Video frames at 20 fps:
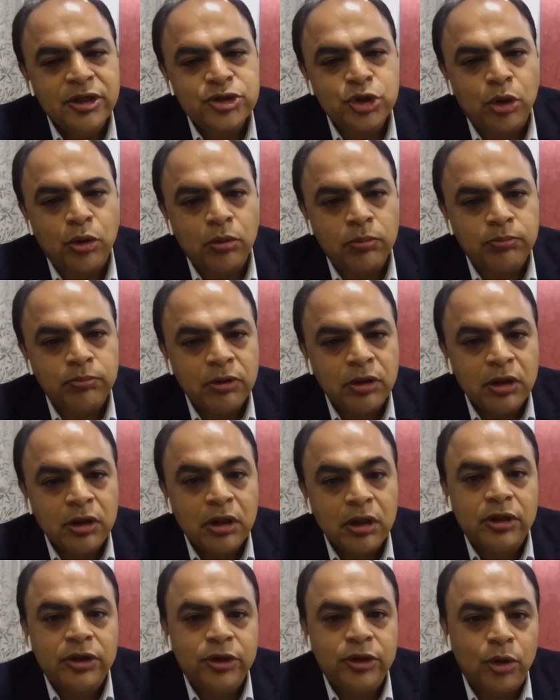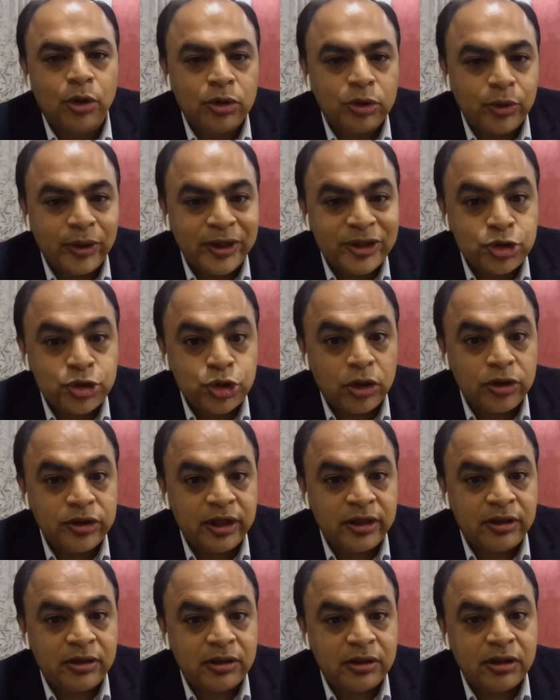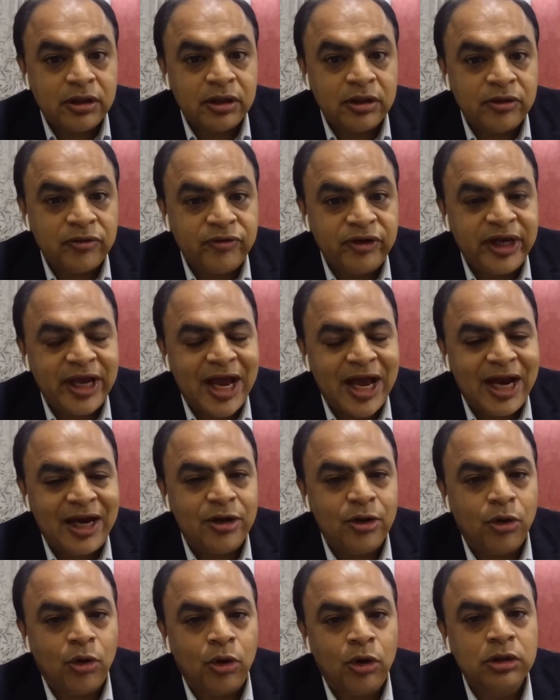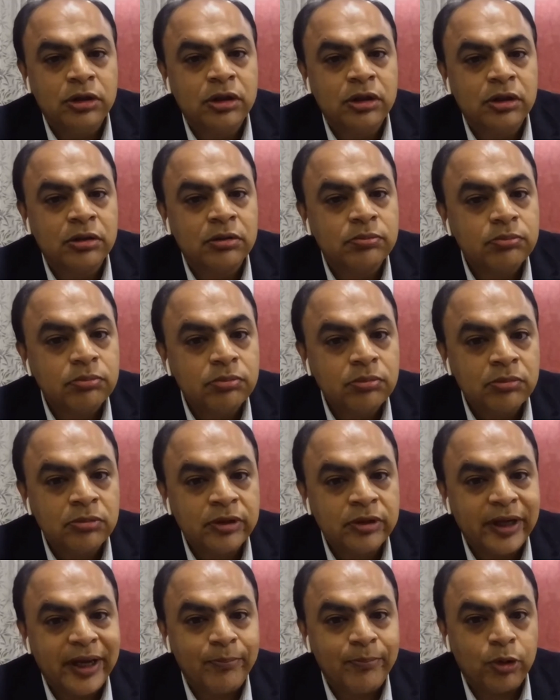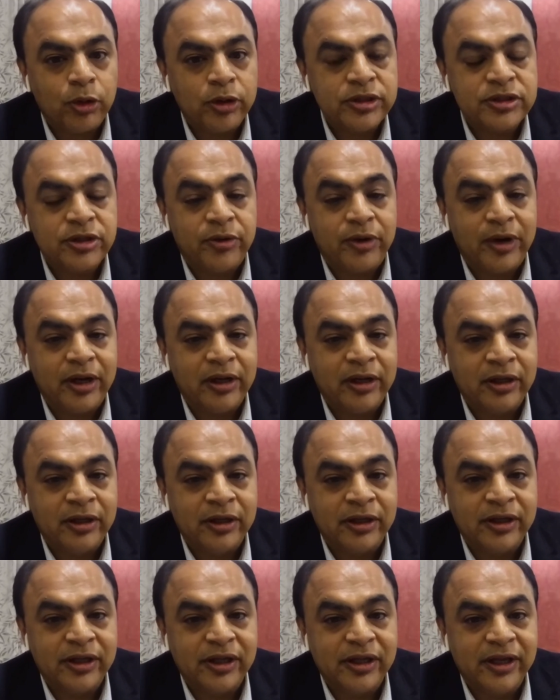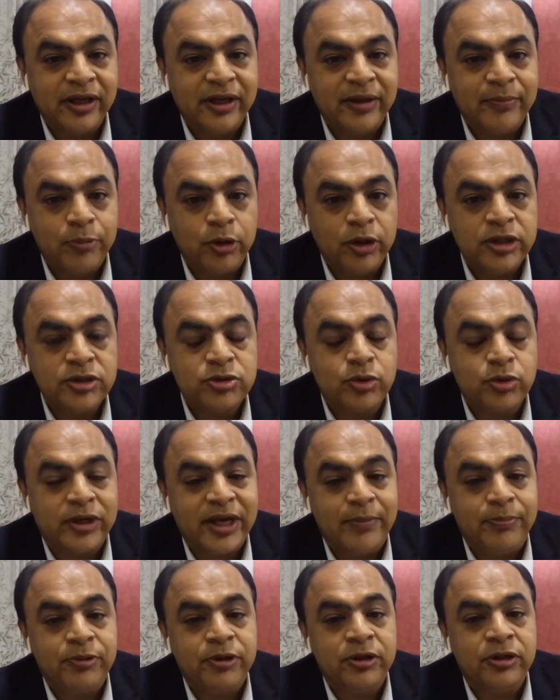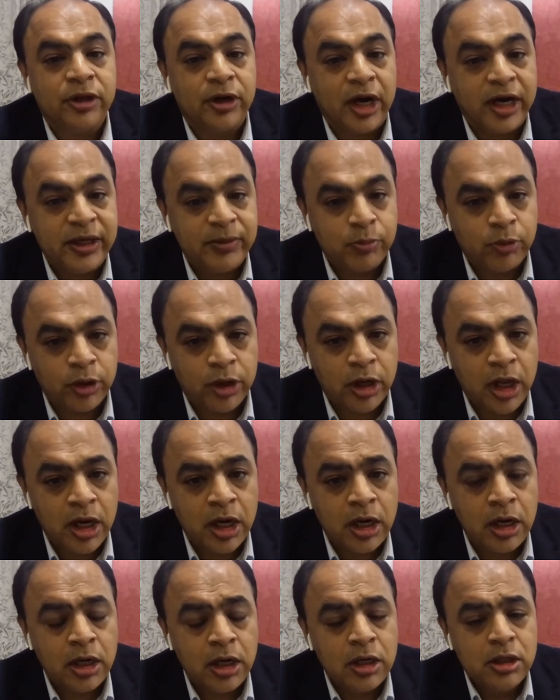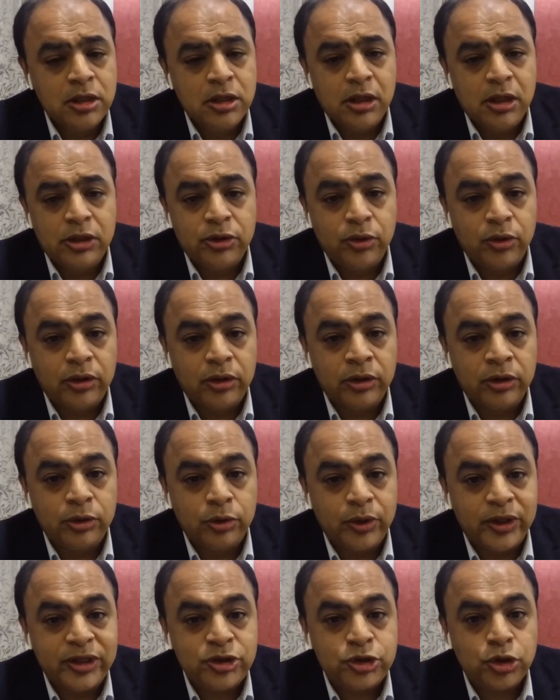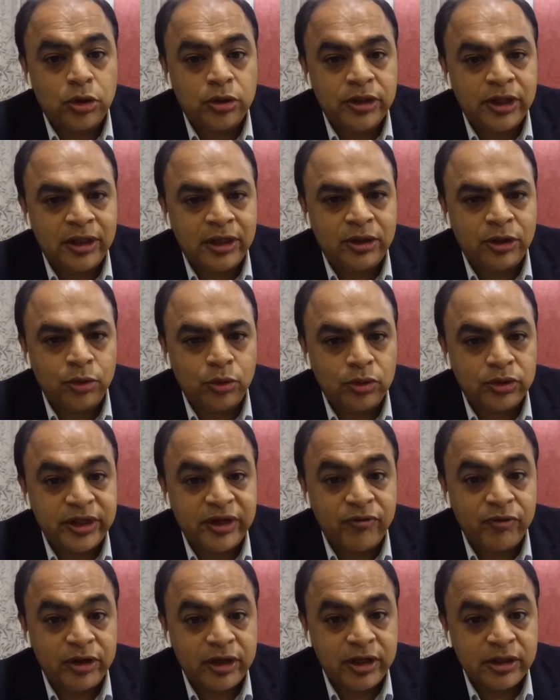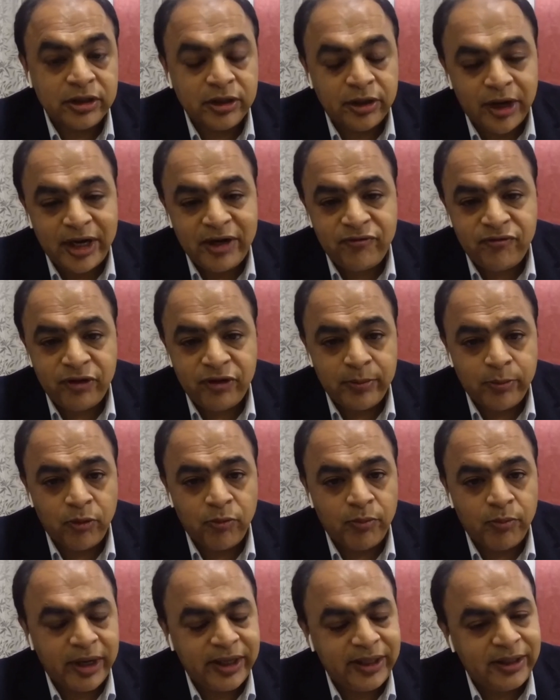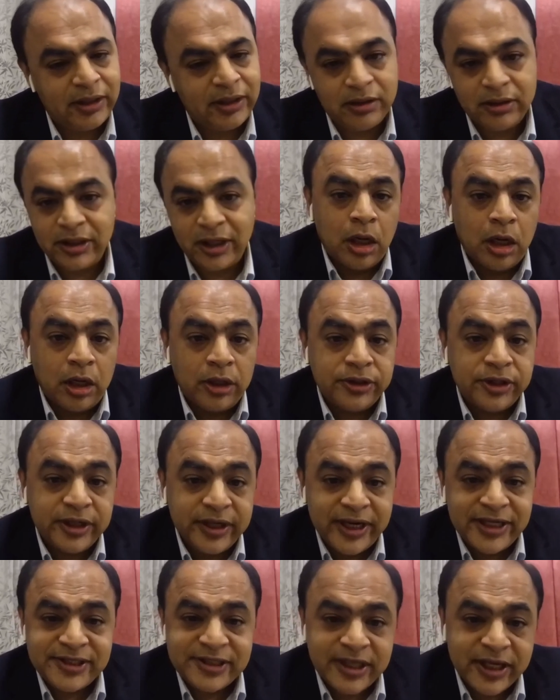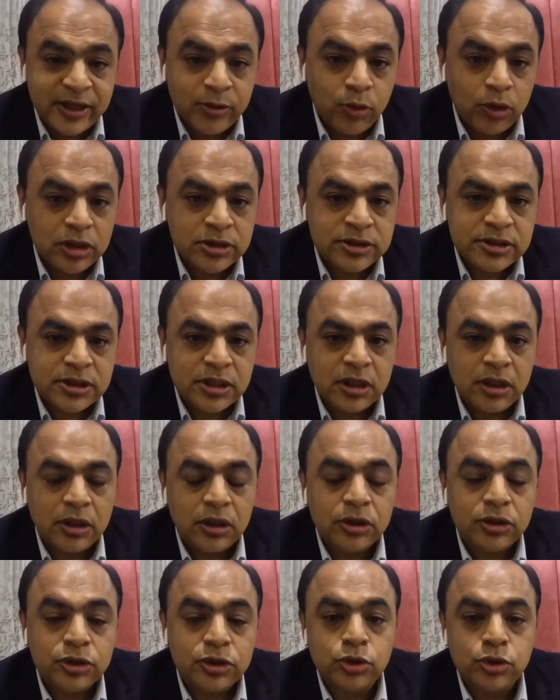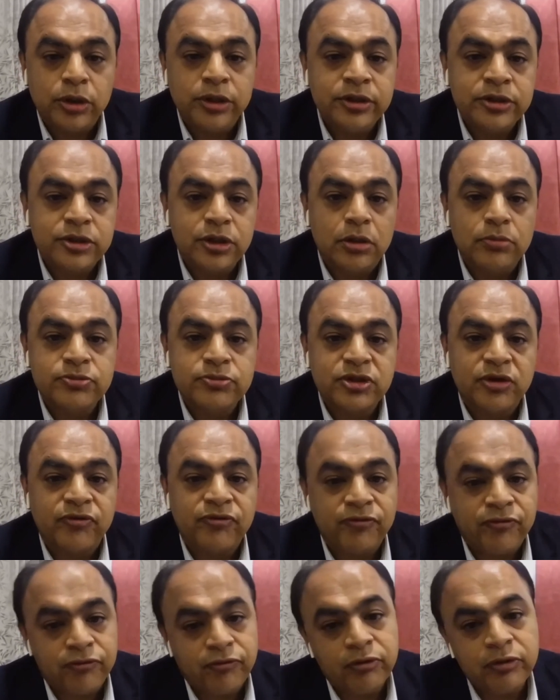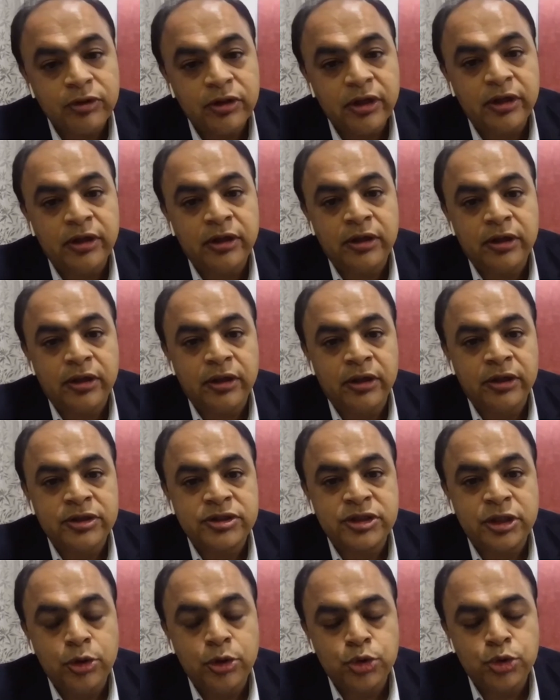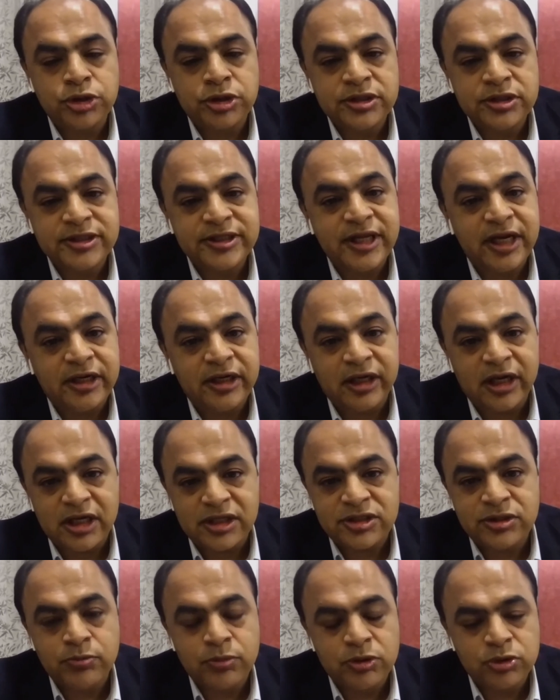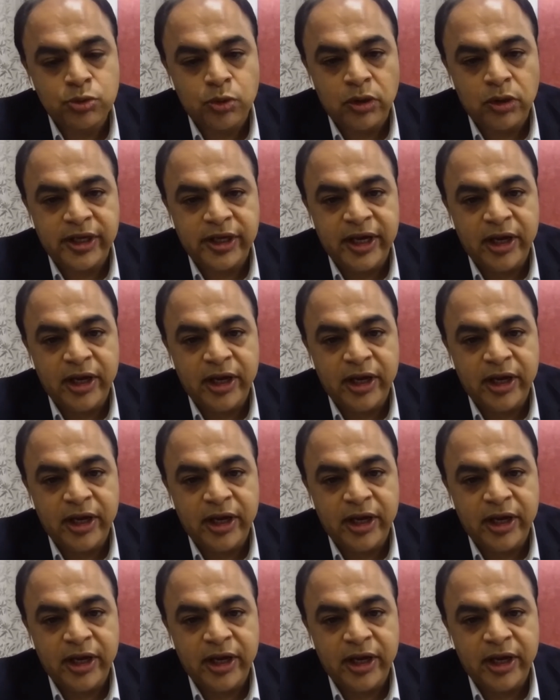So to ensure that we had all the employees were kept in the right morale, to ensure that they were in the right frame of mind. The next thing was in terms of the solutions that the customers were